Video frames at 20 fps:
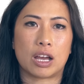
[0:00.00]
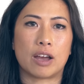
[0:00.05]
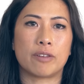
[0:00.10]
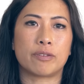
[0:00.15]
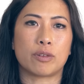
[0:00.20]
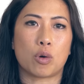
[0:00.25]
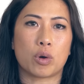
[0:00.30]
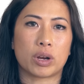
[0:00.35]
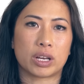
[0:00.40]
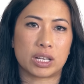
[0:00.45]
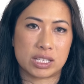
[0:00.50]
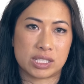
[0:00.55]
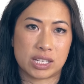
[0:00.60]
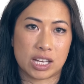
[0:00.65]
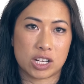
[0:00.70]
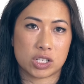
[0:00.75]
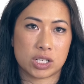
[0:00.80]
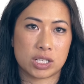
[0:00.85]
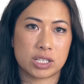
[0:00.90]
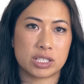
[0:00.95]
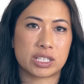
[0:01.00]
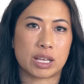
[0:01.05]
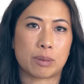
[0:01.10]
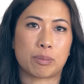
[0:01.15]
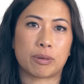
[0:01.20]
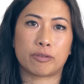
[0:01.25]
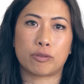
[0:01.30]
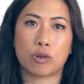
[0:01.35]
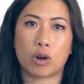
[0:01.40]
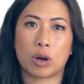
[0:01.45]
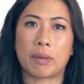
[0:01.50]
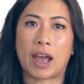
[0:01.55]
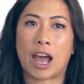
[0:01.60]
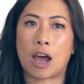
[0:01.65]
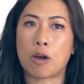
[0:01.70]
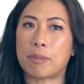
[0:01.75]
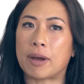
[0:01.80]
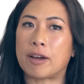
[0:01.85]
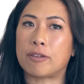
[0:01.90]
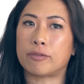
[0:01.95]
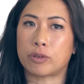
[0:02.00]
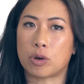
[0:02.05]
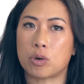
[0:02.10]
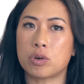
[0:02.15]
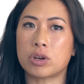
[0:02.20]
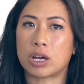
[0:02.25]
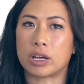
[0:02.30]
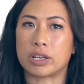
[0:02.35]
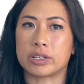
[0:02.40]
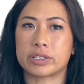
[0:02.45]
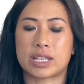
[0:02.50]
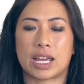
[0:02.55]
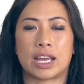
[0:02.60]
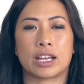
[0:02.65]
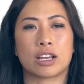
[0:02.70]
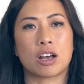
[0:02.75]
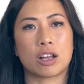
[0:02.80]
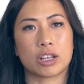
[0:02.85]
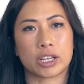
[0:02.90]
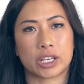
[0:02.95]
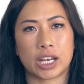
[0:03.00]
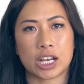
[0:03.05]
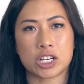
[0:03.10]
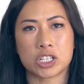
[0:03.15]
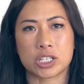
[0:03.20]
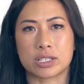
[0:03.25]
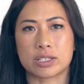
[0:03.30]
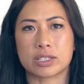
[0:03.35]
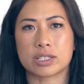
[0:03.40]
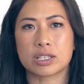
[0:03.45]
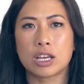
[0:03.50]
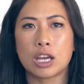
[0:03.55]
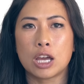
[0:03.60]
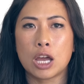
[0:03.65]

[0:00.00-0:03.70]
of organizations that perform outbound phone calls and call connections.